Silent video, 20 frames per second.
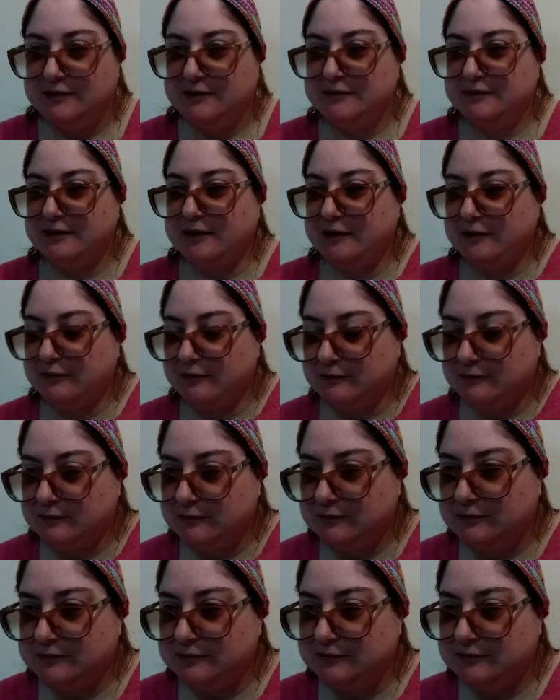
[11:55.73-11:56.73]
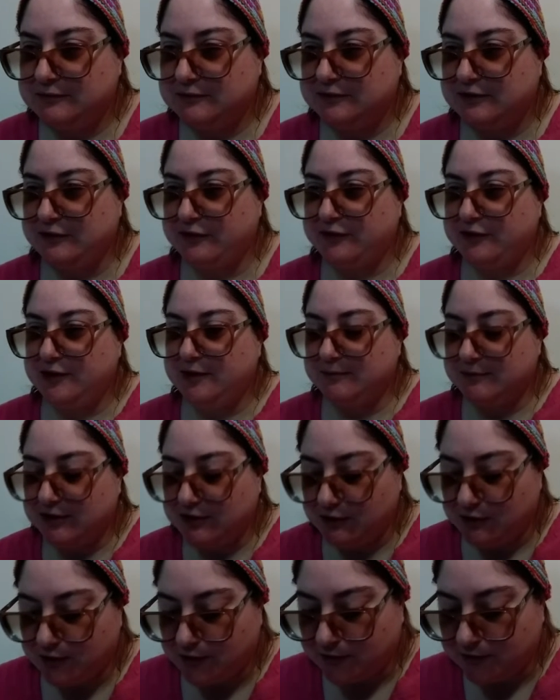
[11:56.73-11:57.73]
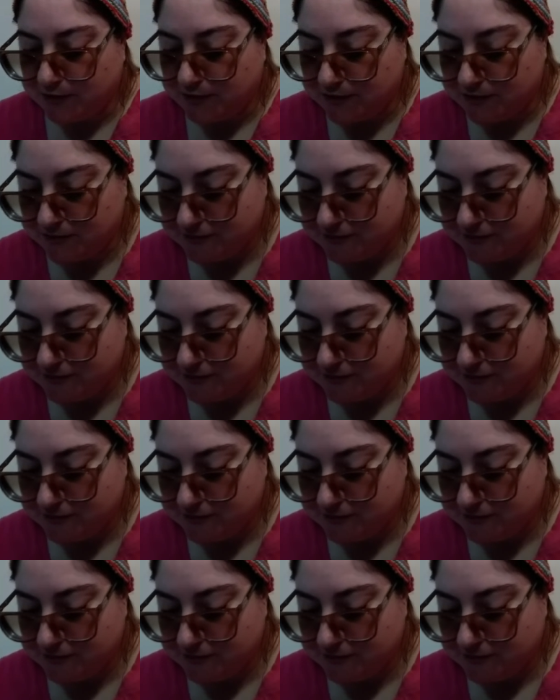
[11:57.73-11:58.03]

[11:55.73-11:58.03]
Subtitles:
Now, the theme card